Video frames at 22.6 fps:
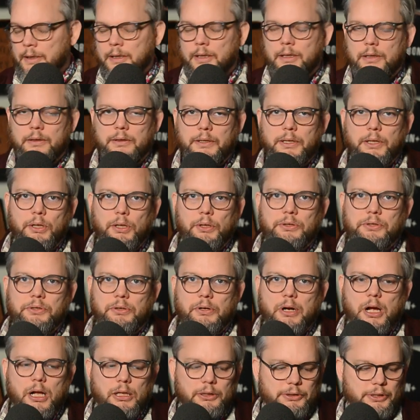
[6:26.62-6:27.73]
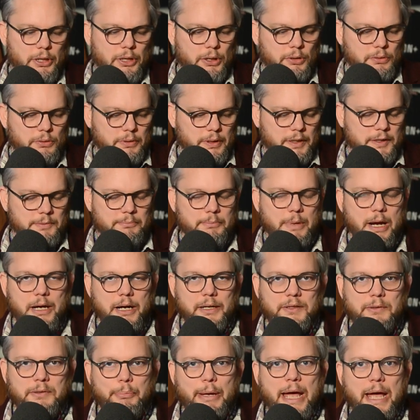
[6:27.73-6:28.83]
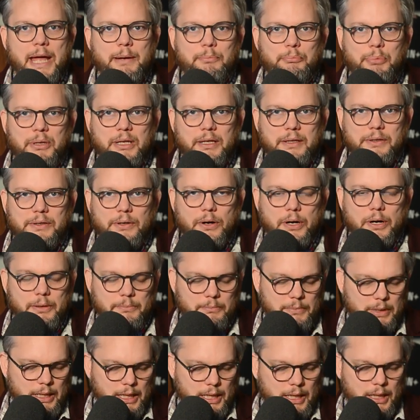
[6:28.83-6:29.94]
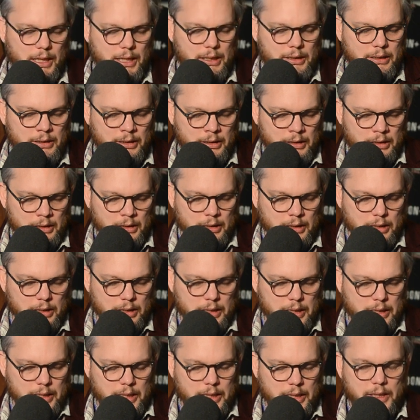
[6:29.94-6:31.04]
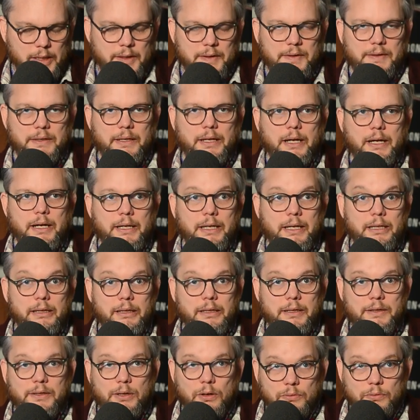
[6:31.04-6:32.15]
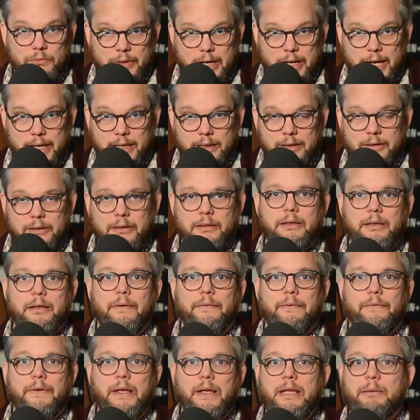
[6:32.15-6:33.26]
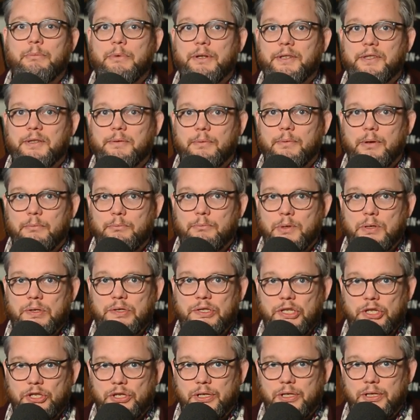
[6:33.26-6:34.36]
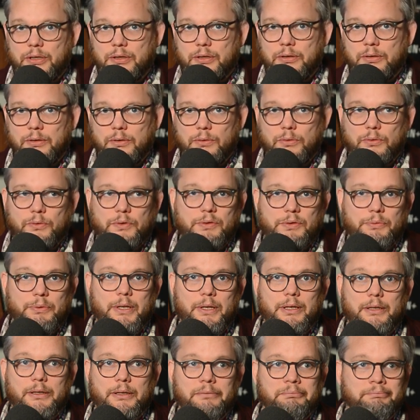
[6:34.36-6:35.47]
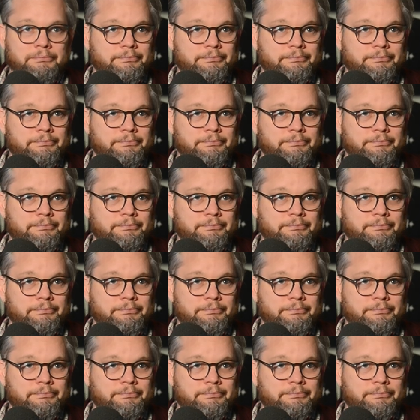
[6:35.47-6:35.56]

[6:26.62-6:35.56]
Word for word: Neil Giraldo is married to Pat Benatar and is, uh, in his own right, a famous musician who has written